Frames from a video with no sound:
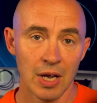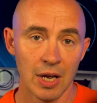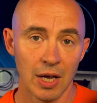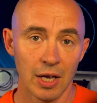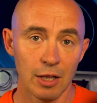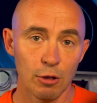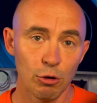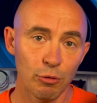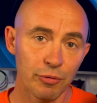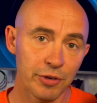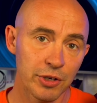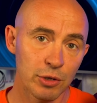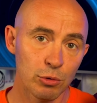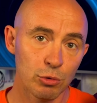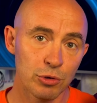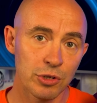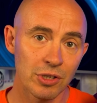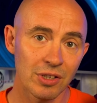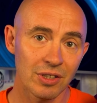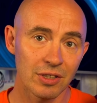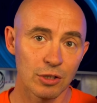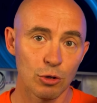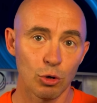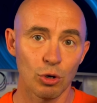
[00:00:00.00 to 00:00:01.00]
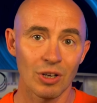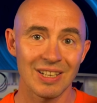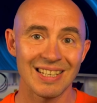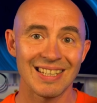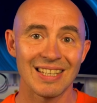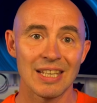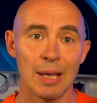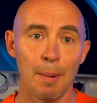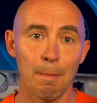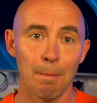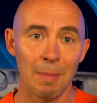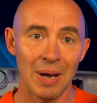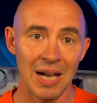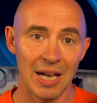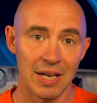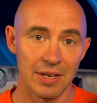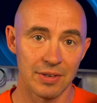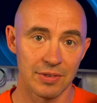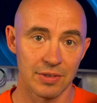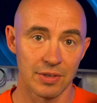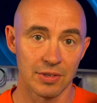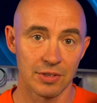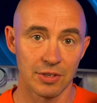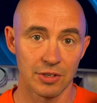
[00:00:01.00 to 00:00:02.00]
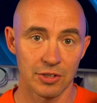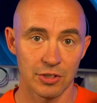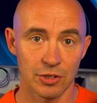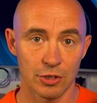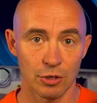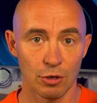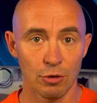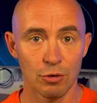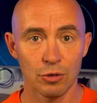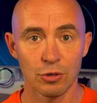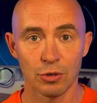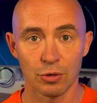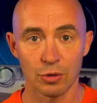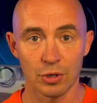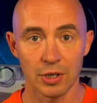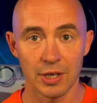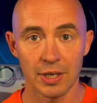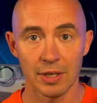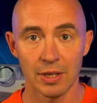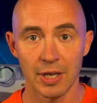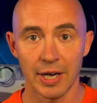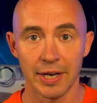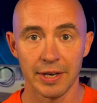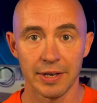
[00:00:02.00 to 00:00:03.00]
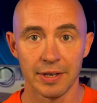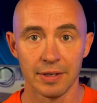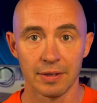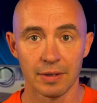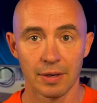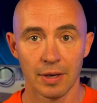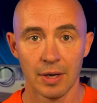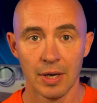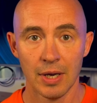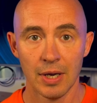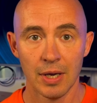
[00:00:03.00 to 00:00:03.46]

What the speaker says: allows users to customize the sound to their liking,